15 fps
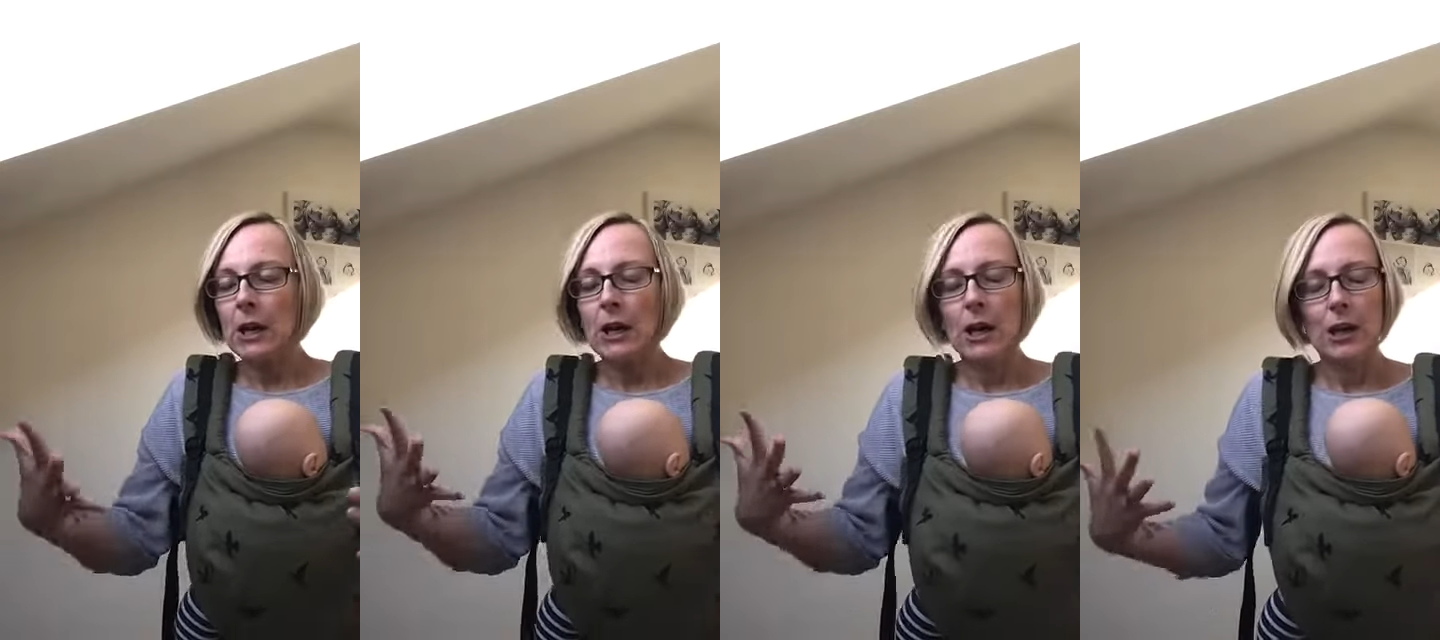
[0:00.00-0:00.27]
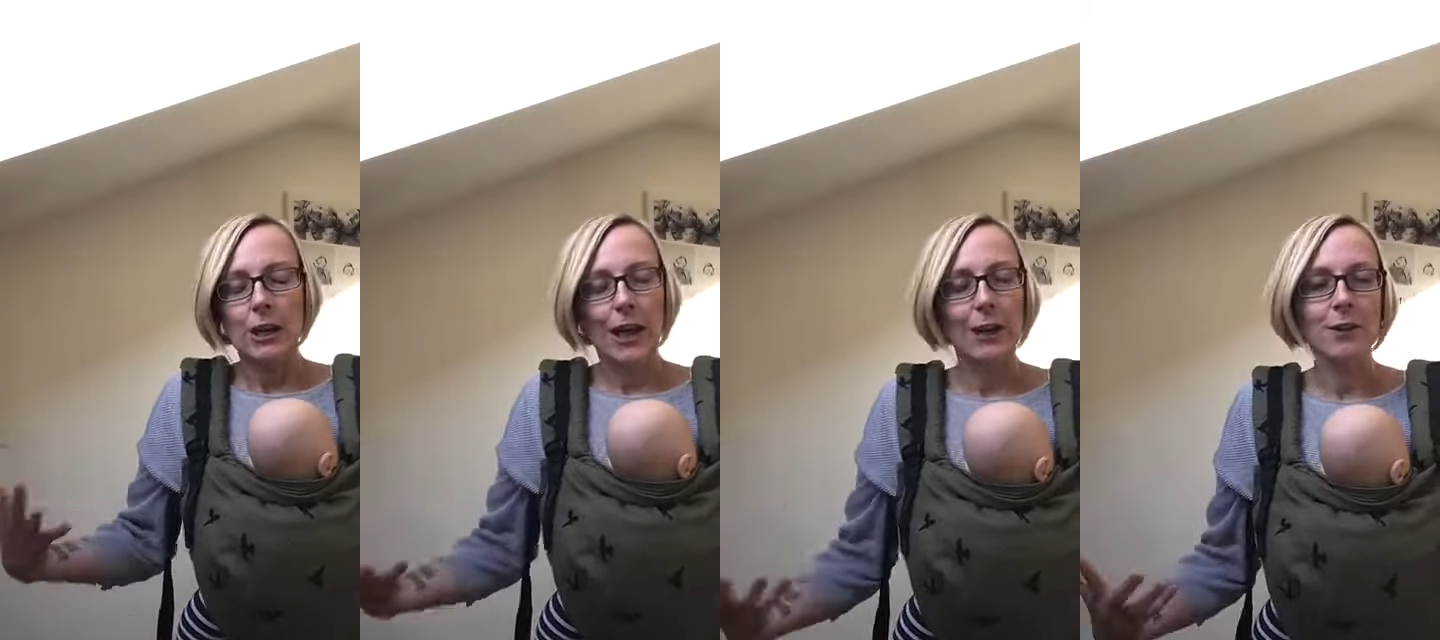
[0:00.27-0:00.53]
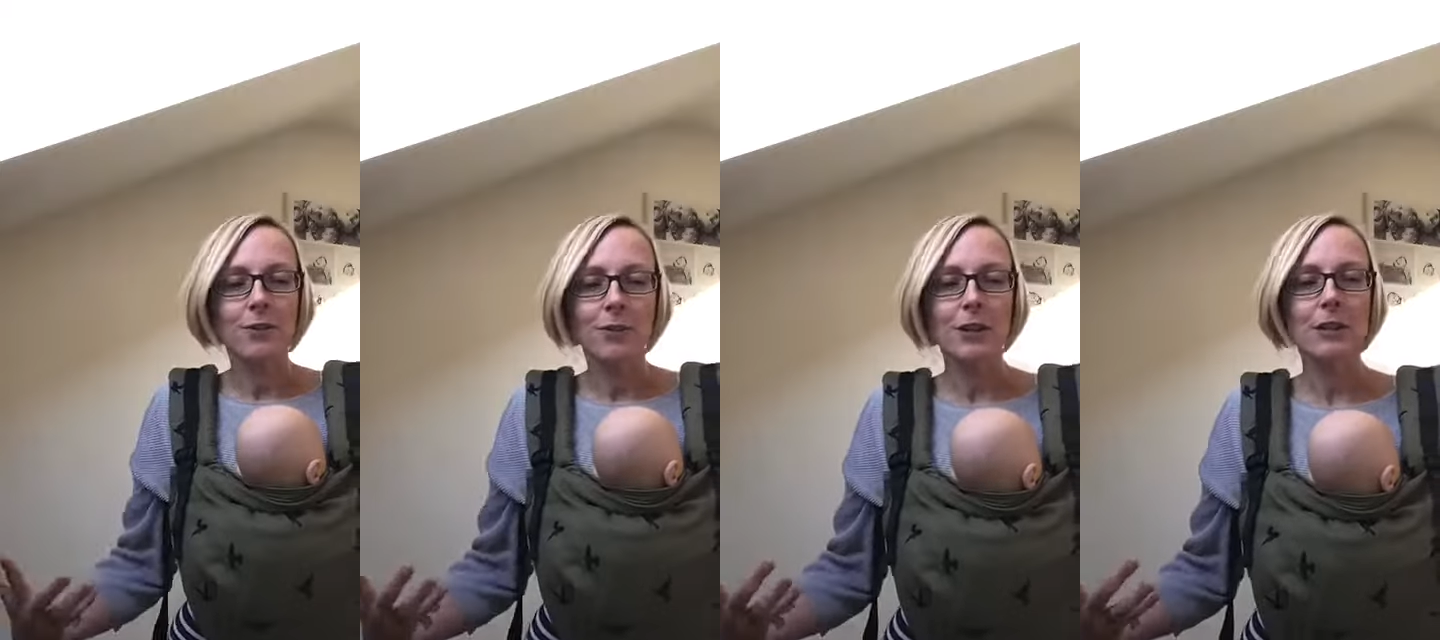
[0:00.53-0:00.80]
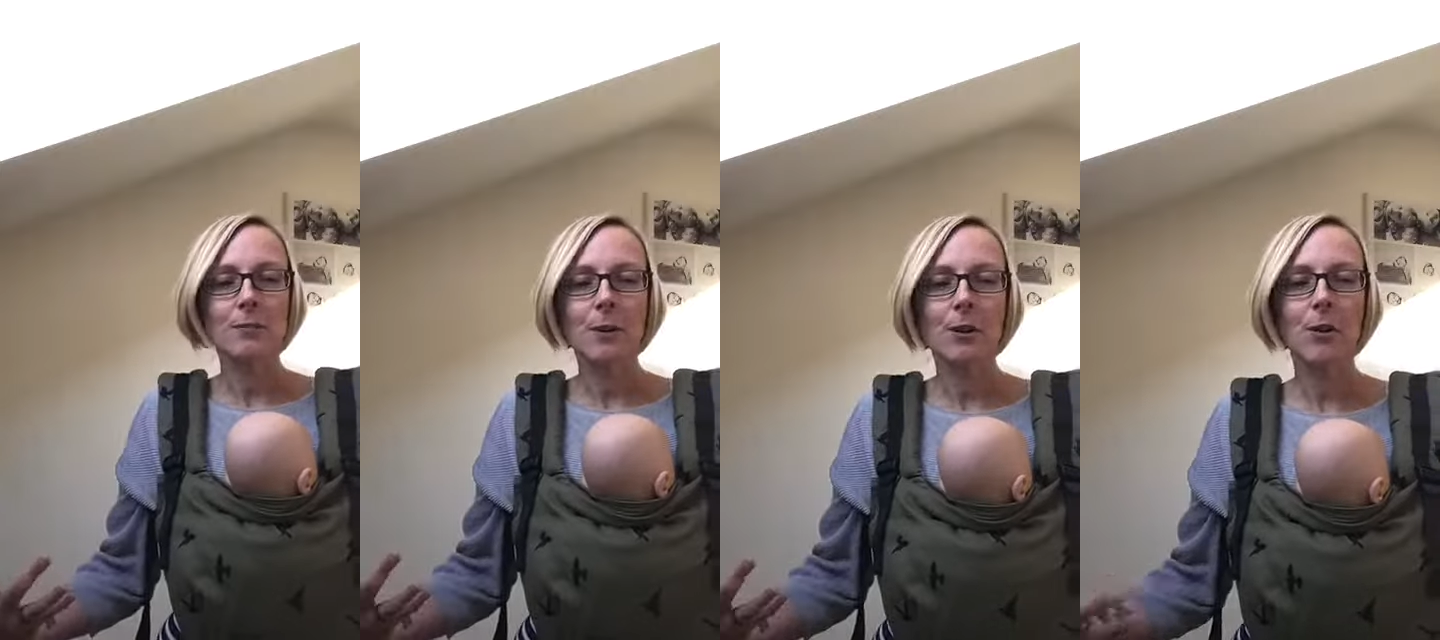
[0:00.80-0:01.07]
can you feed in a
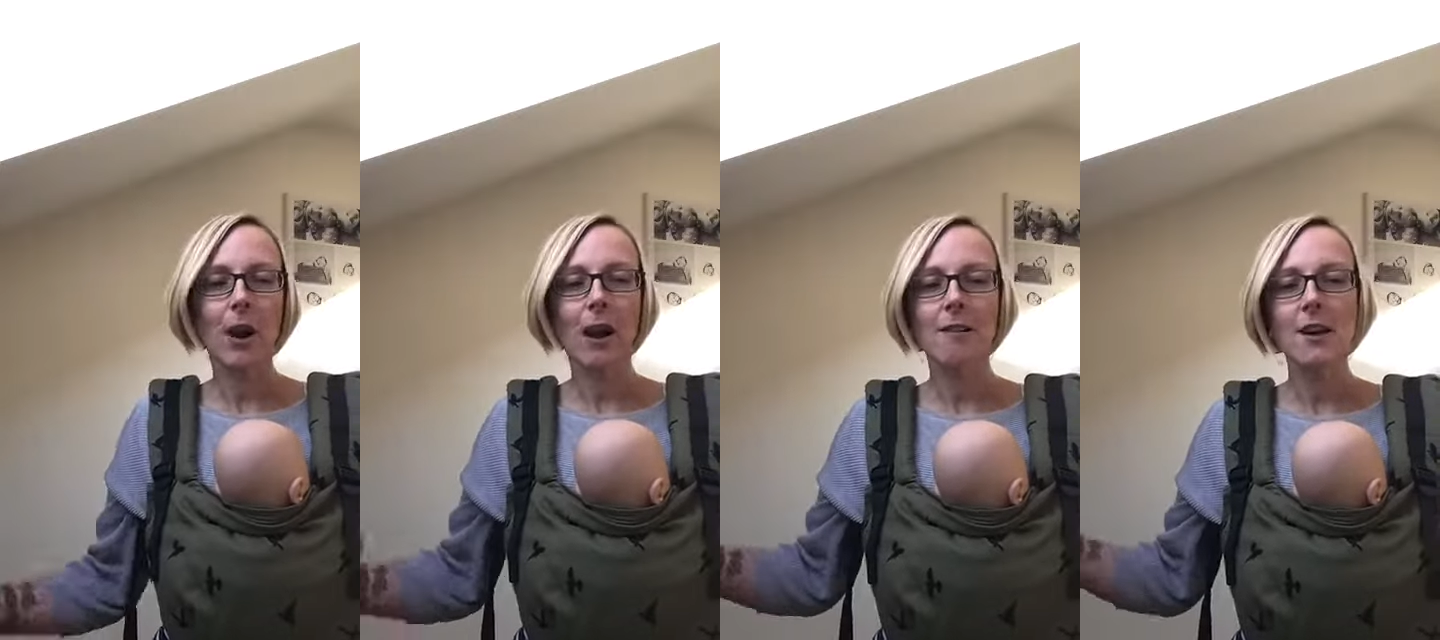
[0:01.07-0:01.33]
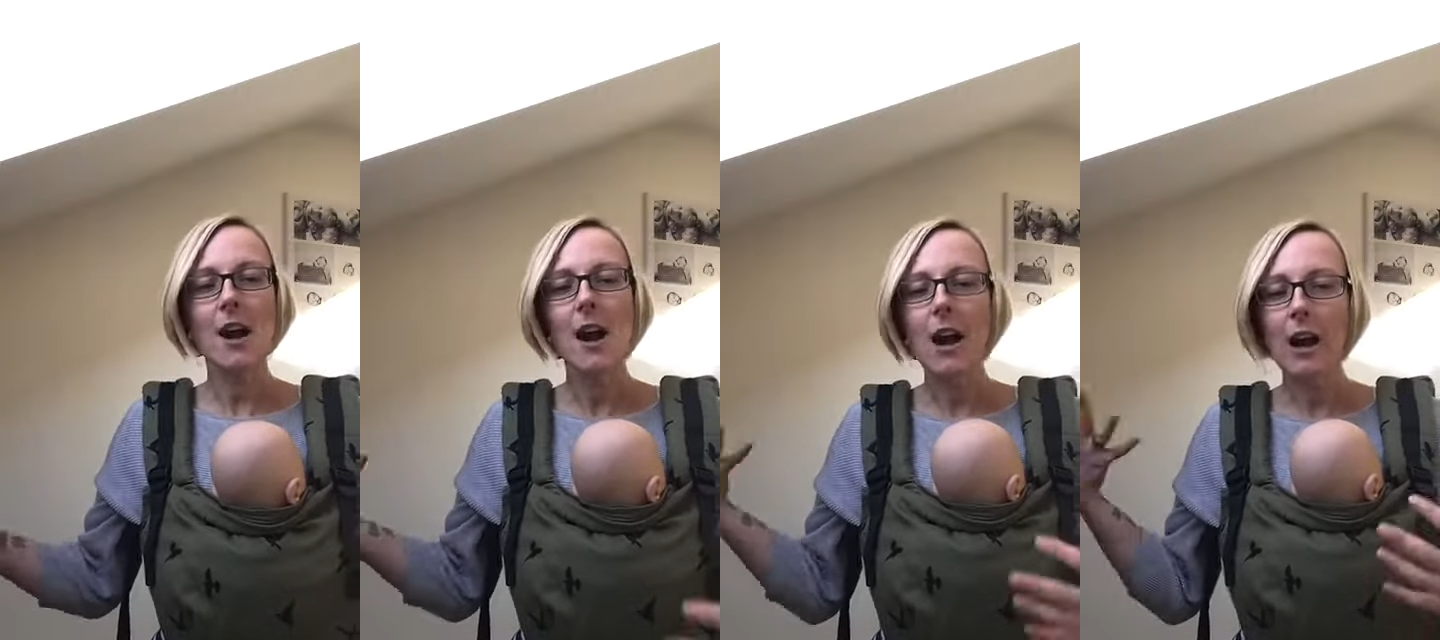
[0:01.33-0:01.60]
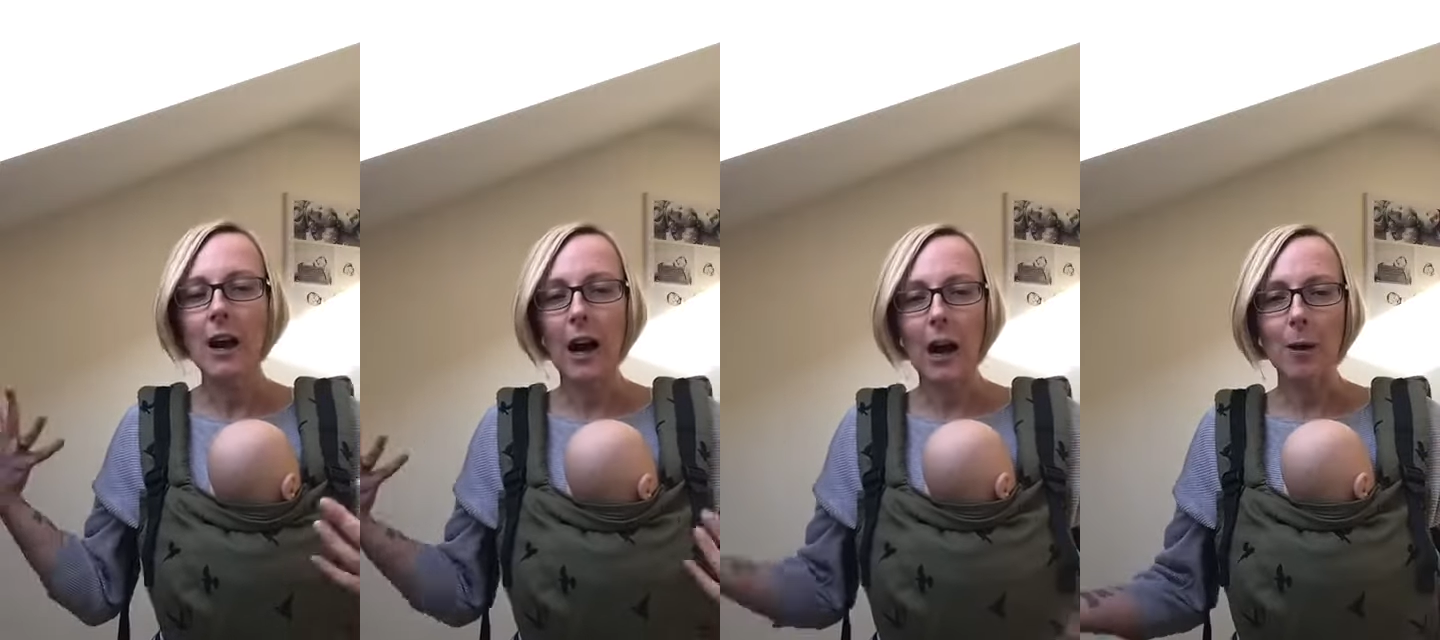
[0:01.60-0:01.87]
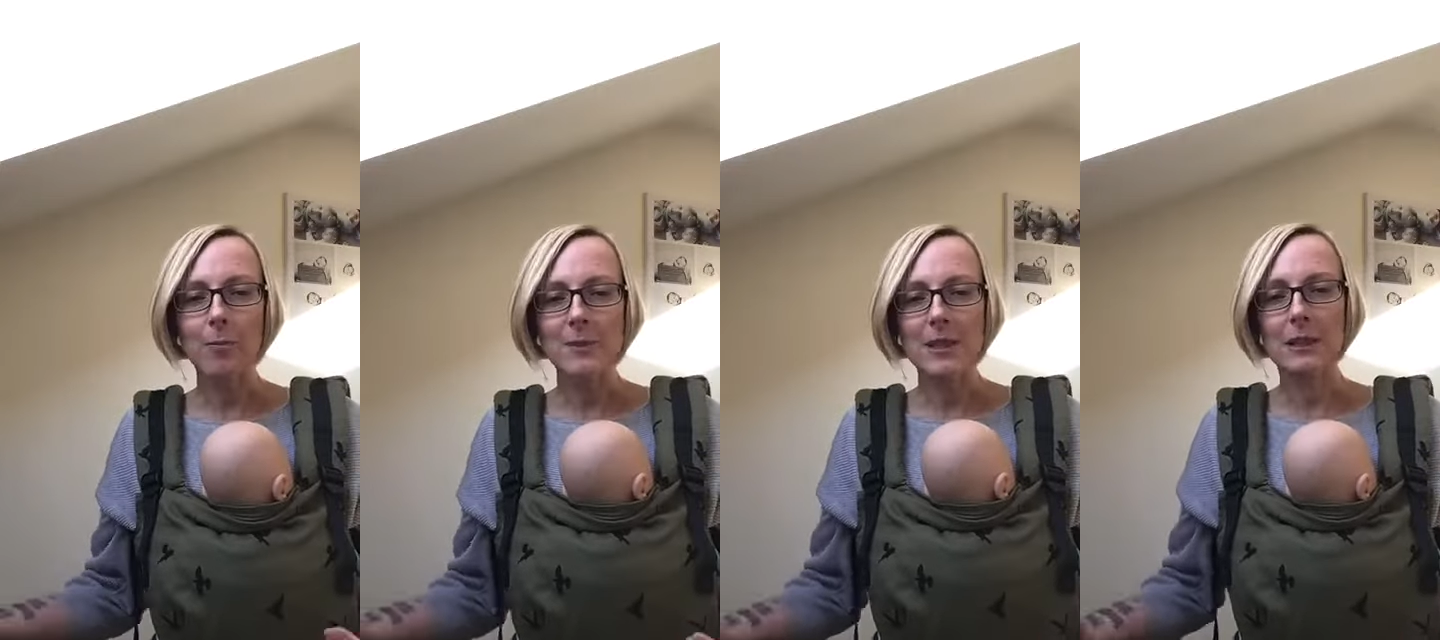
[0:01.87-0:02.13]
buckle carrier?
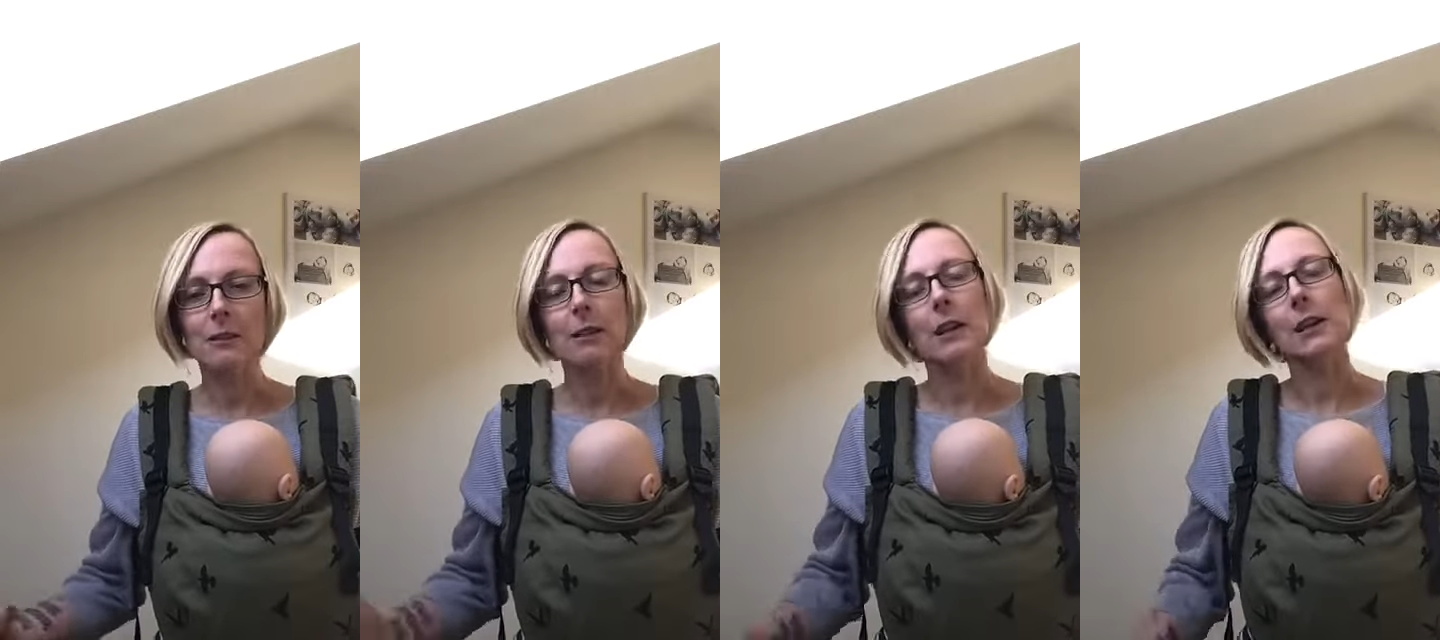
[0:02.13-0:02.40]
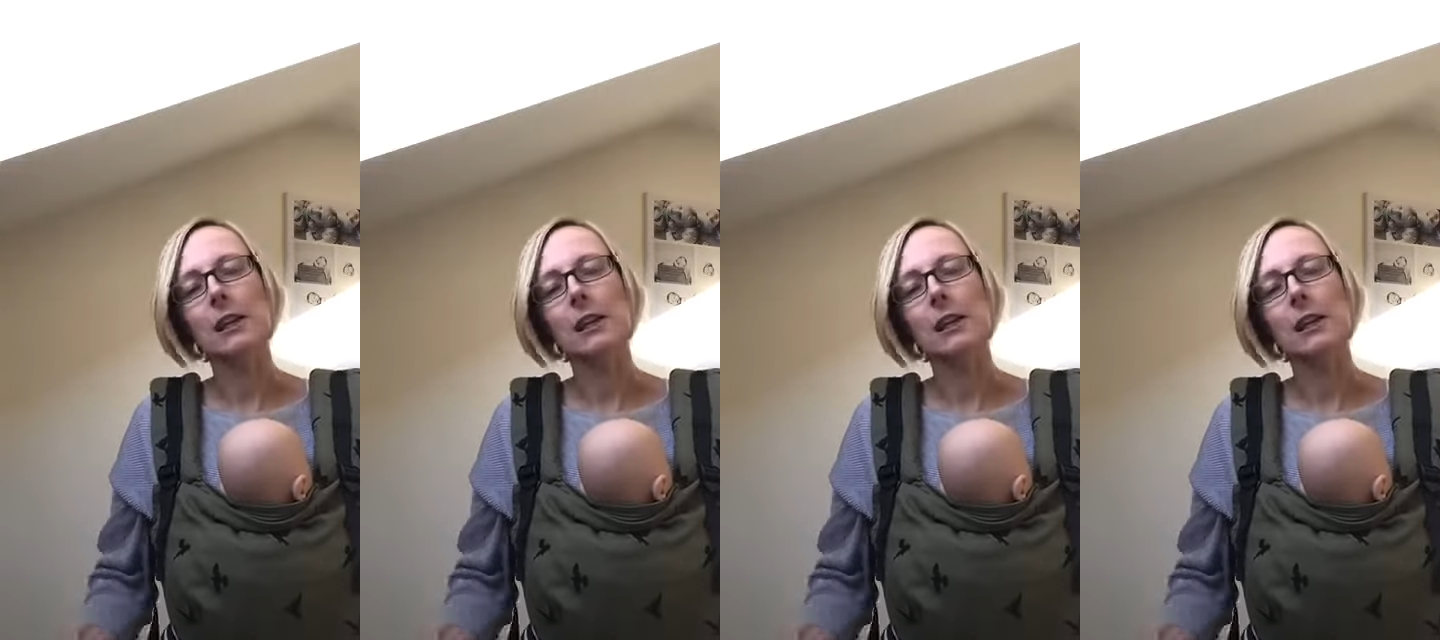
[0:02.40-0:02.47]
Absolutely.